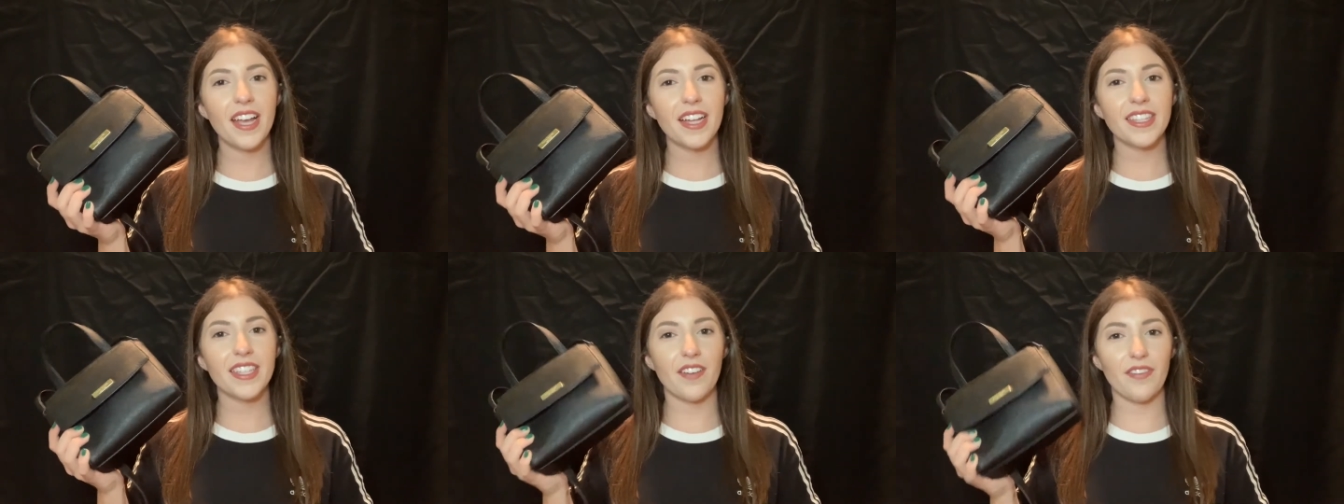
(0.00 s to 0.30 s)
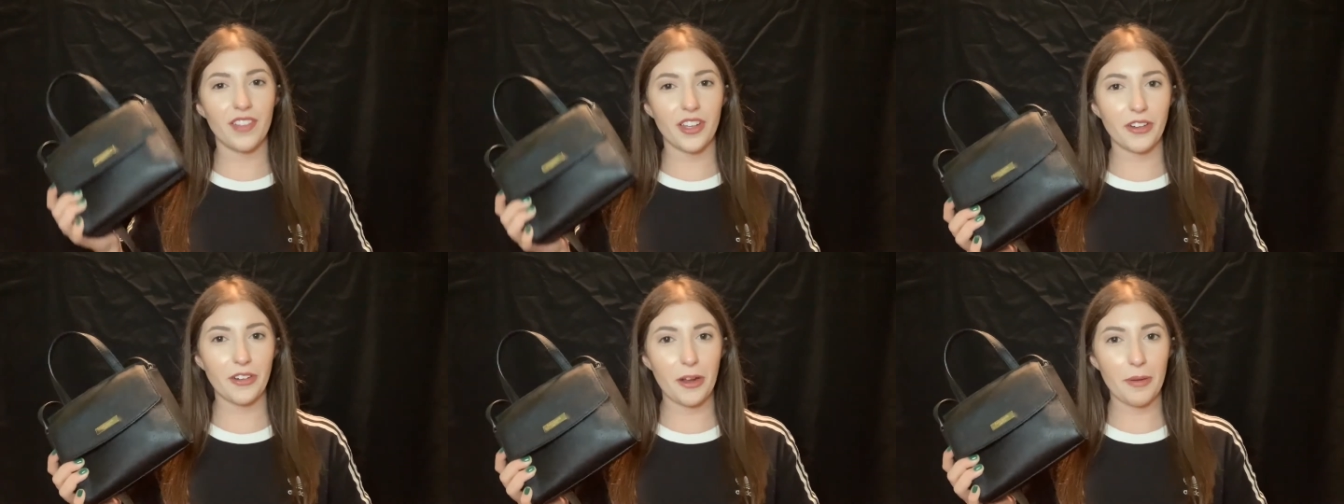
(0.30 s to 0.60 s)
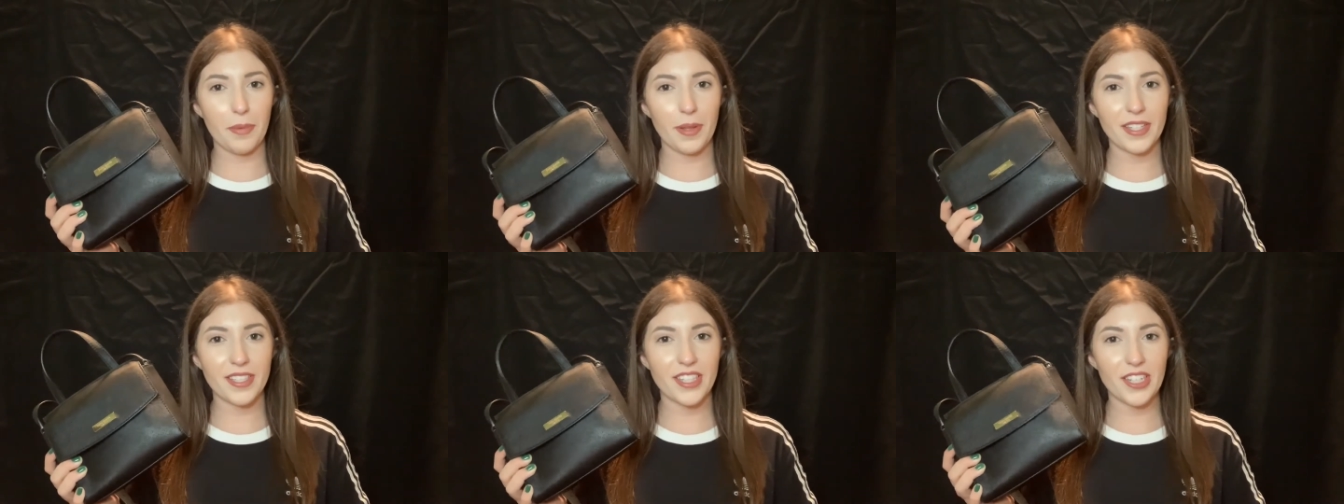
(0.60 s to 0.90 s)
Definitely a
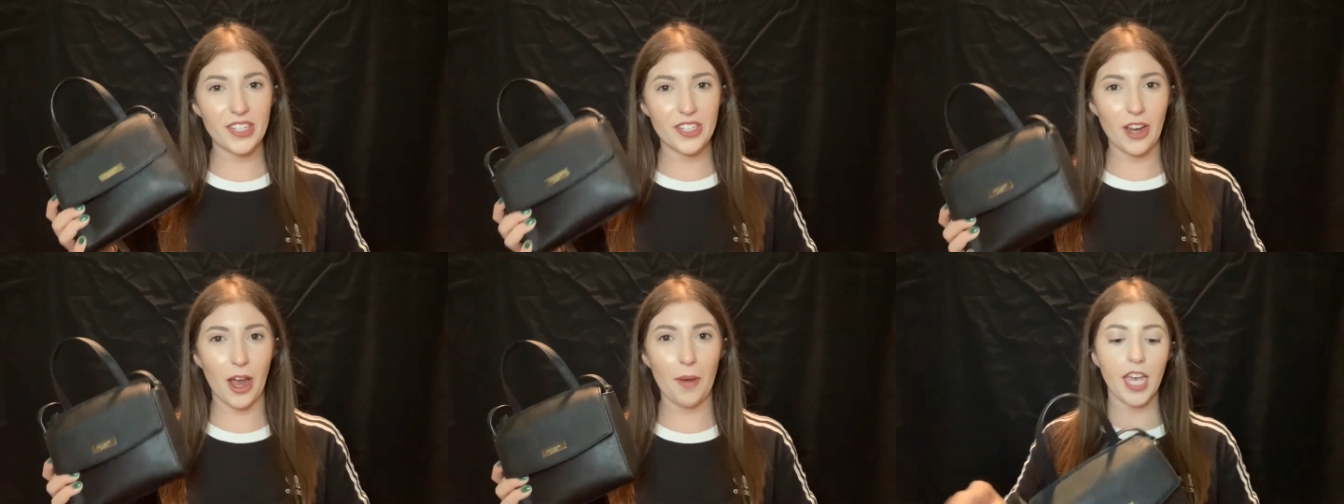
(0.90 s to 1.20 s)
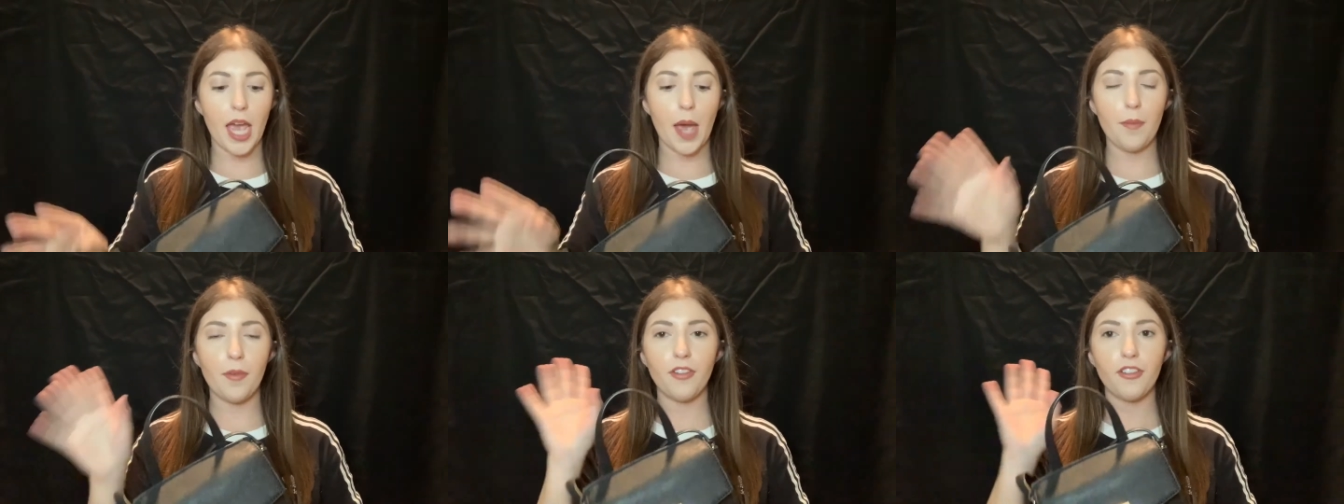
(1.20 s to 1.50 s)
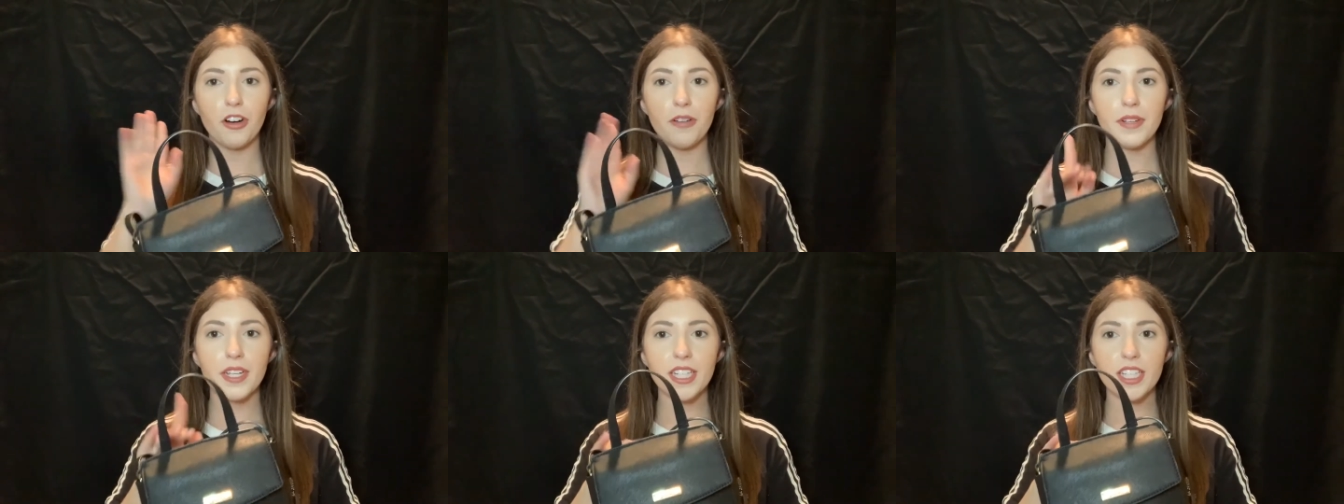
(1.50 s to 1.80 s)
great place to shop. And
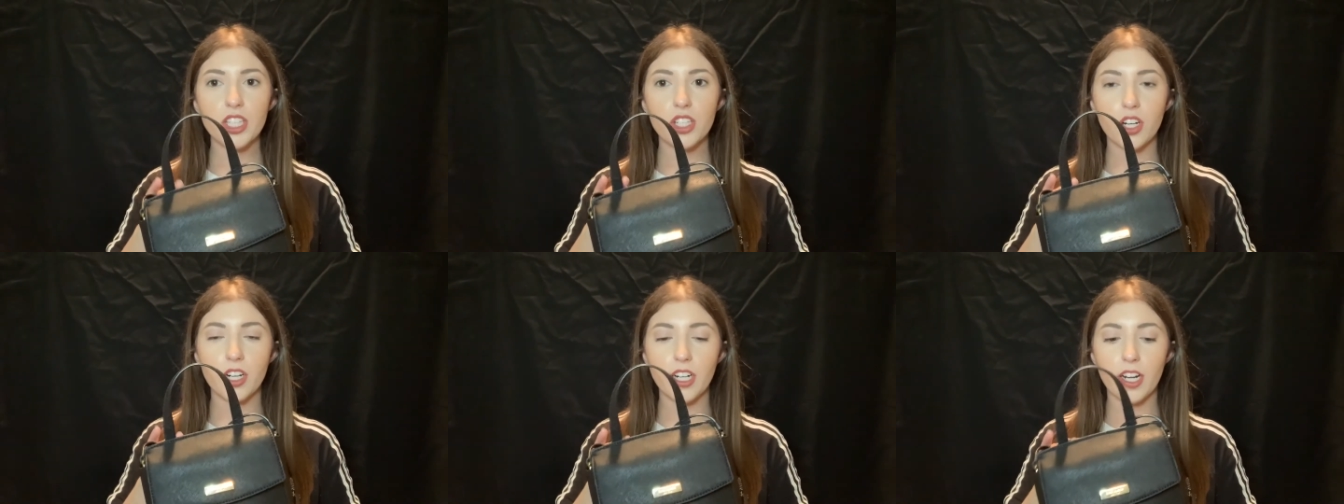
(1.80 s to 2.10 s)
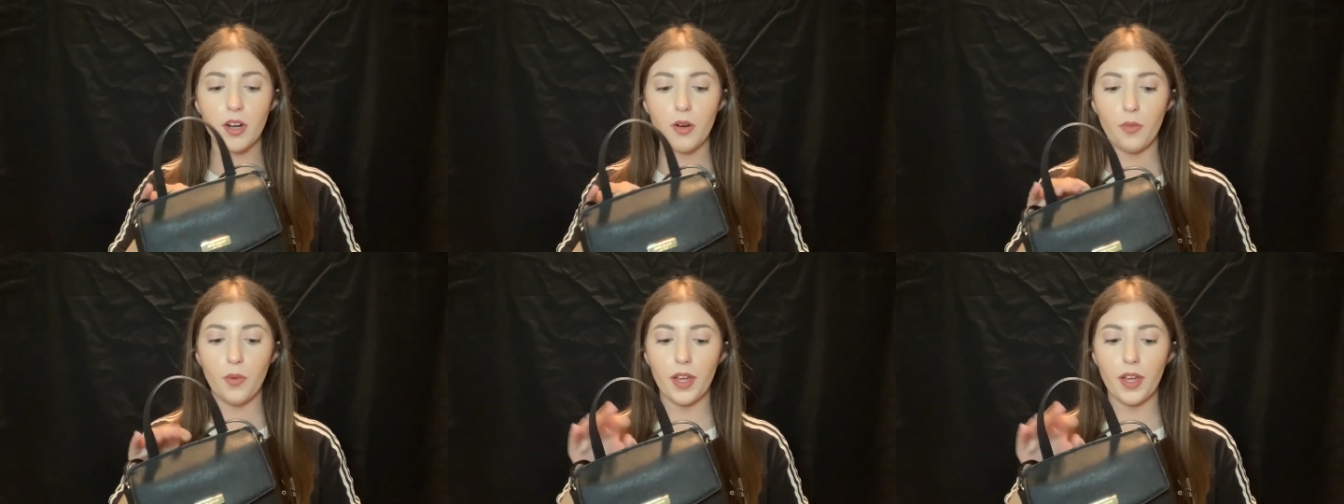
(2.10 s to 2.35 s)
before we get started